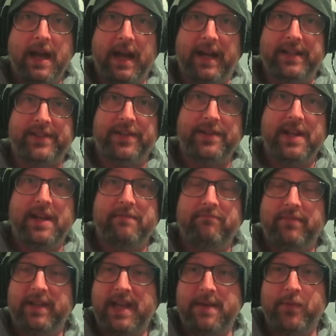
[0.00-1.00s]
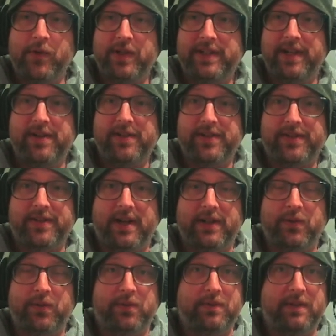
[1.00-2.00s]
Uh, so yeah, the game will continue to
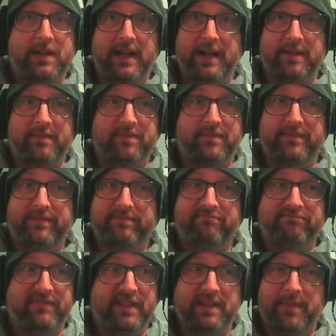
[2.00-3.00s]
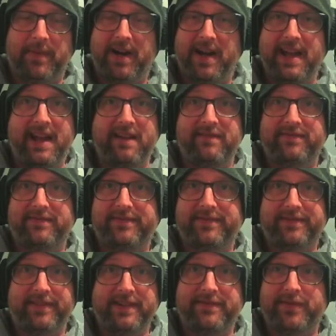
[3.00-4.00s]
cycle. Um, you might have
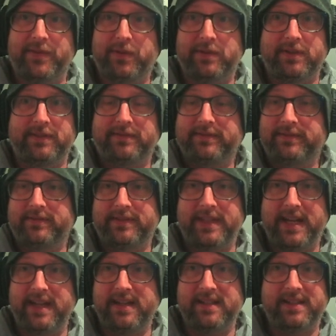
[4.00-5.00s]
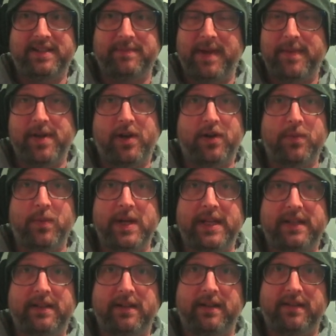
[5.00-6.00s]
three, four days, maybe a whole
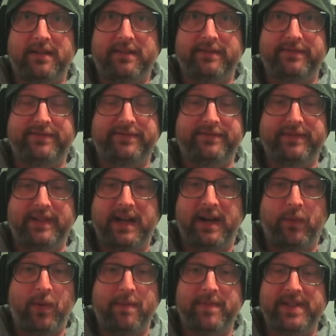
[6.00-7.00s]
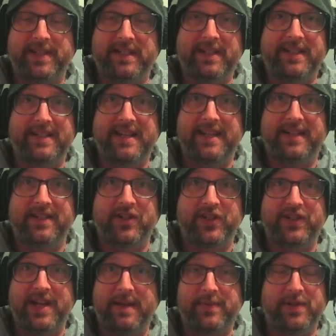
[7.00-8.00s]
week of uh, one particular deck
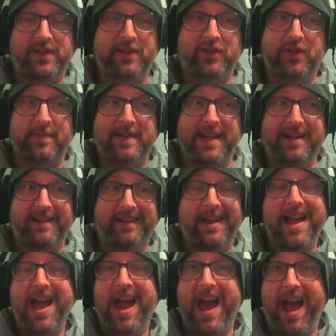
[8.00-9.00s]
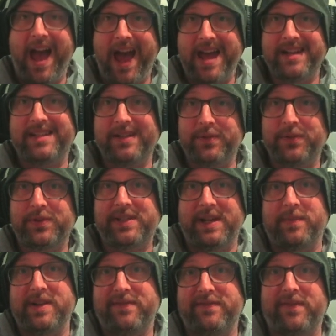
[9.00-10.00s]
just absolutely dominating until
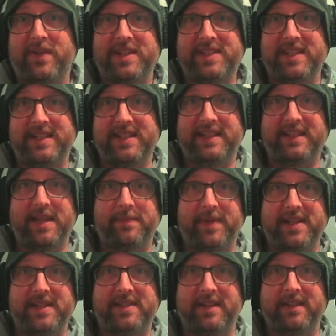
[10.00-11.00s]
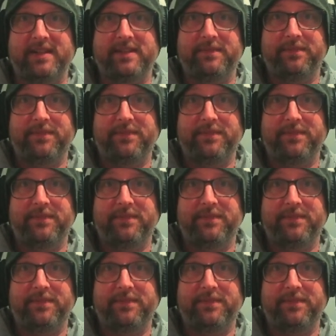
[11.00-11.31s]
somebody finds the deck that beats it.